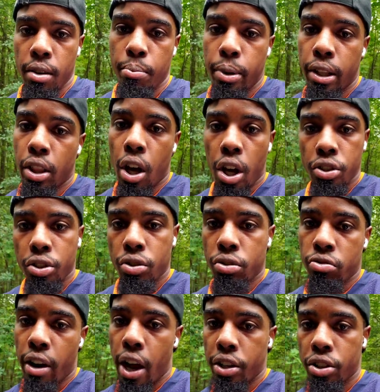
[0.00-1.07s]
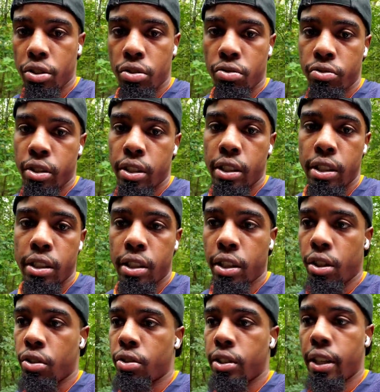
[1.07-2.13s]
being logical, rational,
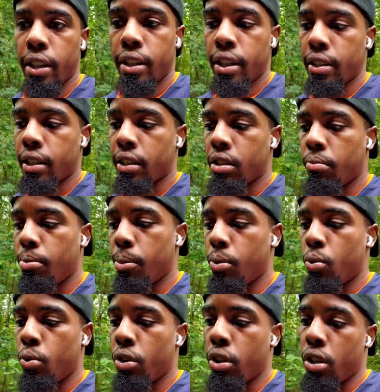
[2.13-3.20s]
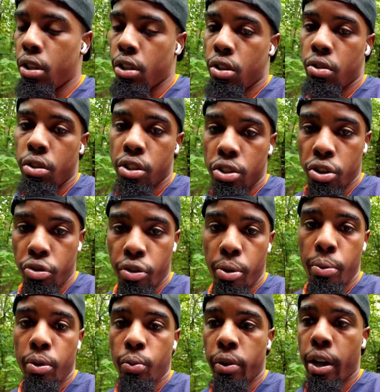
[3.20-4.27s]
realistic, you know, saying things that some people will, you know, disagree
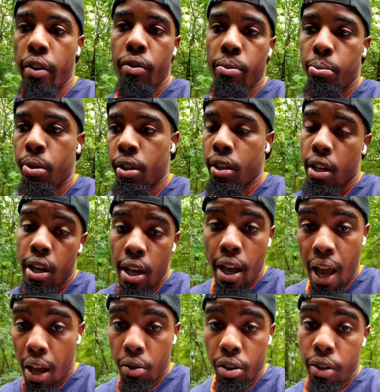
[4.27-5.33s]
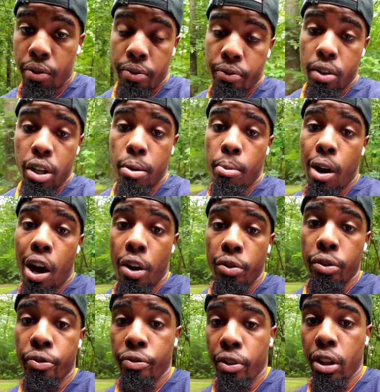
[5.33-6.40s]
with, whatever, but I don't give a fuck about how
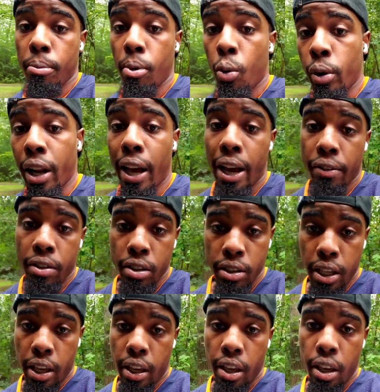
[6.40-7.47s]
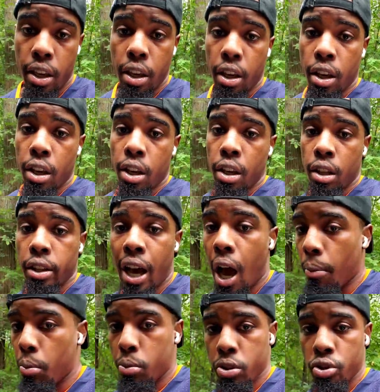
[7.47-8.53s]
you feel about what I have to say. The
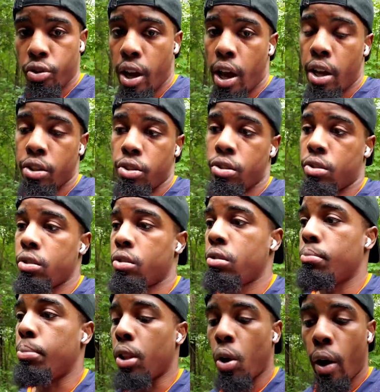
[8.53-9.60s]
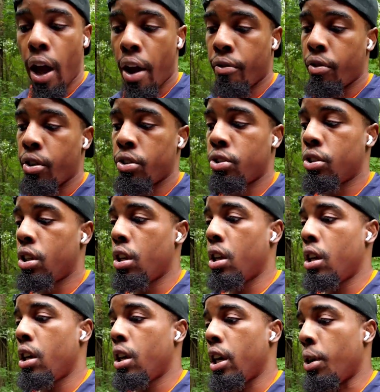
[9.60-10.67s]
album was trash, below average.
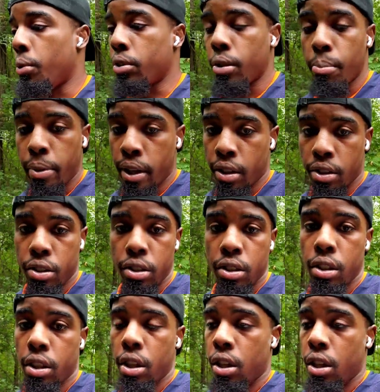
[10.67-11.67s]
It was a miss.